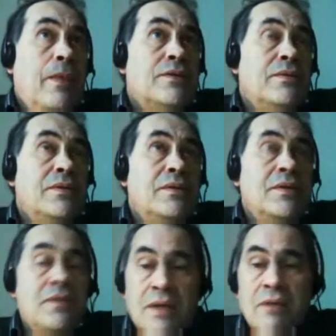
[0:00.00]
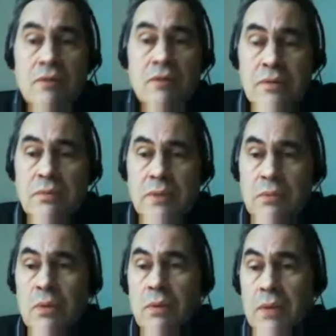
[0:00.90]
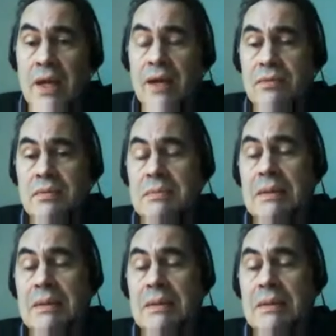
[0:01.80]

so th this is kind of also what, what we're kind of